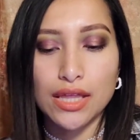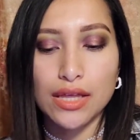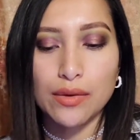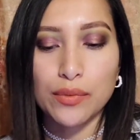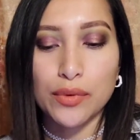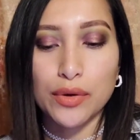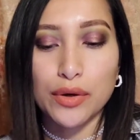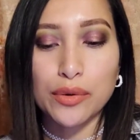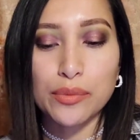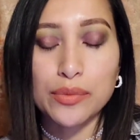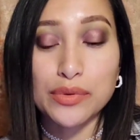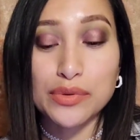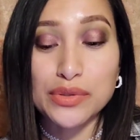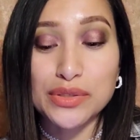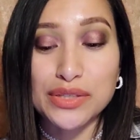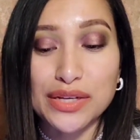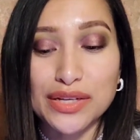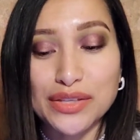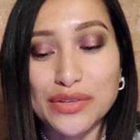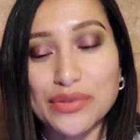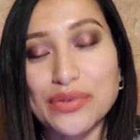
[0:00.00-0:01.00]
We're almost
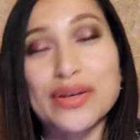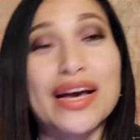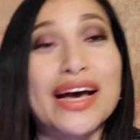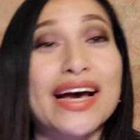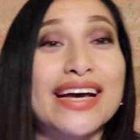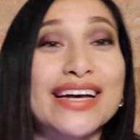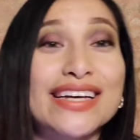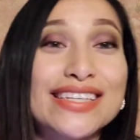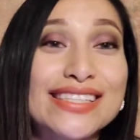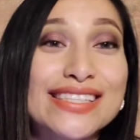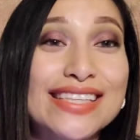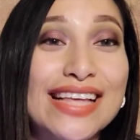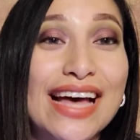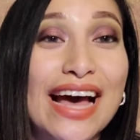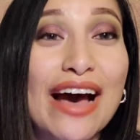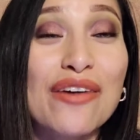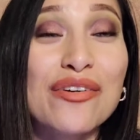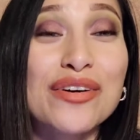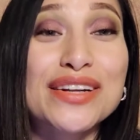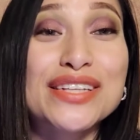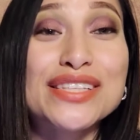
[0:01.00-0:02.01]
done, you guys.
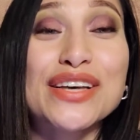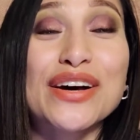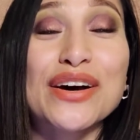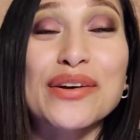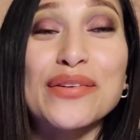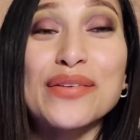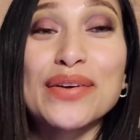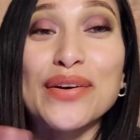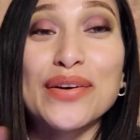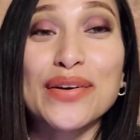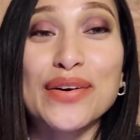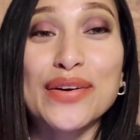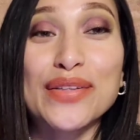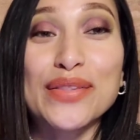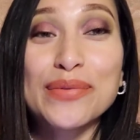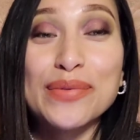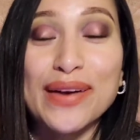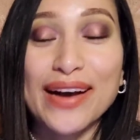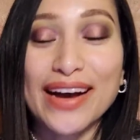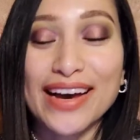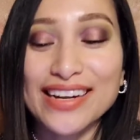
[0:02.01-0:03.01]
I want to talk about all the
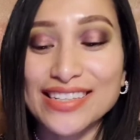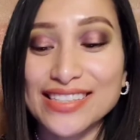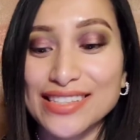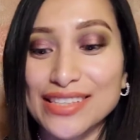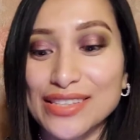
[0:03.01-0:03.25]
products.